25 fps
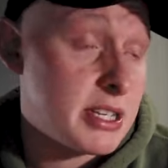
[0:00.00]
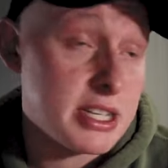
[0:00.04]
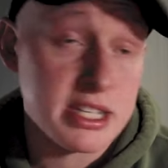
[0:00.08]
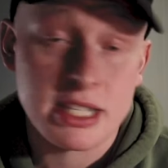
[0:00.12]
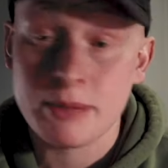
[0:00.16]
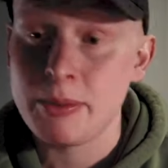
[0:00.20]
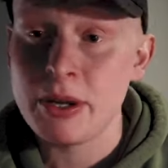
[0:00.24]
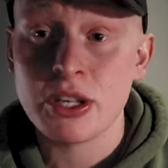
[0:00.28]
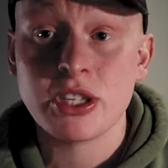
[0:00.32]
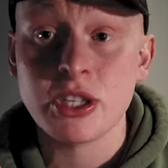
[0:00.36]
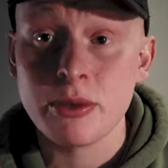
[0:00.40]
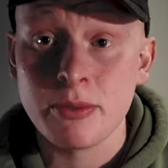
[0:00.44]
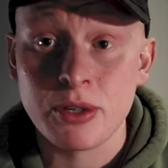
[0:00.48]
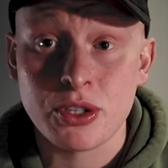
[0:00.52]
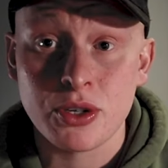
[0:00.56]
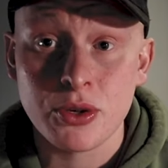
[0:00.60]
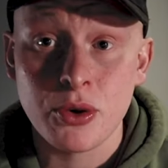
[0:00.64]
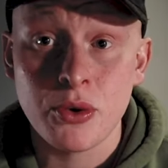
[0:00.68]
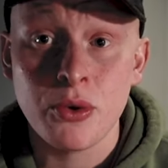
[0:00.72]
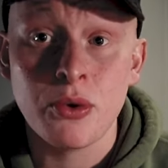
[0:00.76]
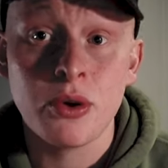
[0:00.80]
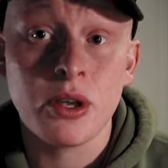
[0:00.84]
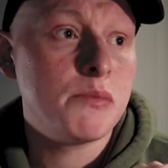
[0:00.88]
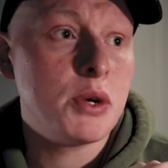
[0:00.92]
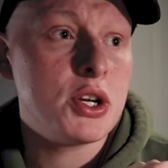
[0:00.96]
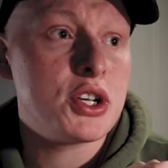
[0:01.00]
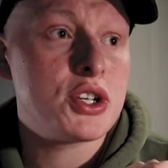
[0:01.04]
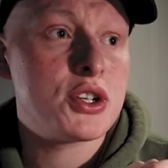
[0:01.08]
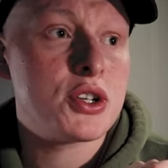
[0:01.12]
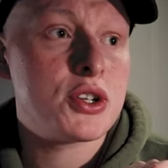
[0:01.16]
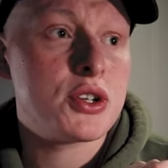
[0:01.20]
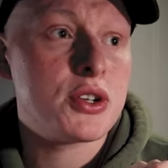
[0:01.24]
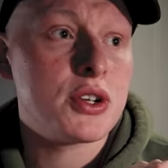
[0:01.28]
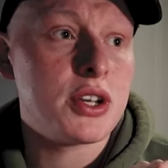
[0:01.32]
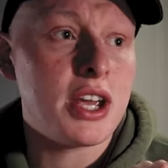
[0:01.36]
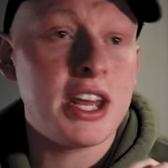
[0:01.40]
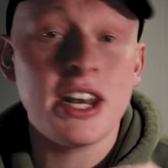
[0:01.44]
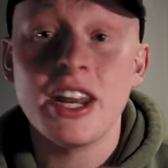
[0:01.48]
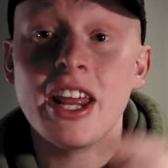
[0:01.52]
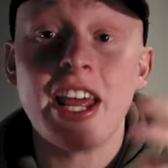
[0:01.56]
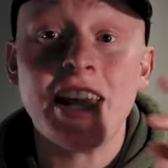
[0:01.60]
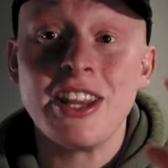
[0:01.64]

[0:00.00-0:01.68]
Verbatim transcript: didn't speak to them at all, which in,